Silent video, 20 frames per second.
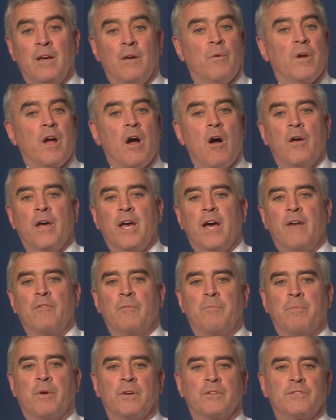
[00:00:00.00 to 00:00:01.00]
We all have a
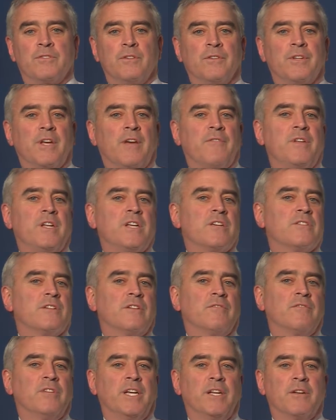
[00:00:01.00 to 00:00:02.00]
personal definition
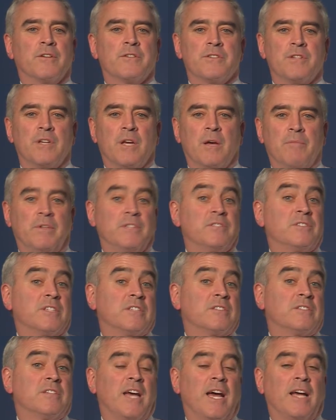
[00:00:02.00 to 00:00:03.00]
of leadership and
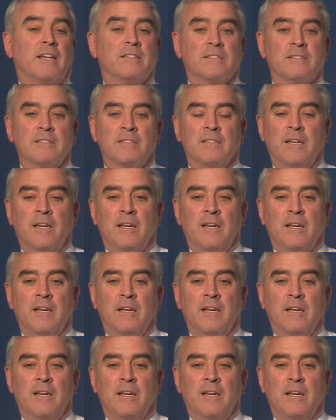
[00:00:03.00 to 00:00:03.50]
success.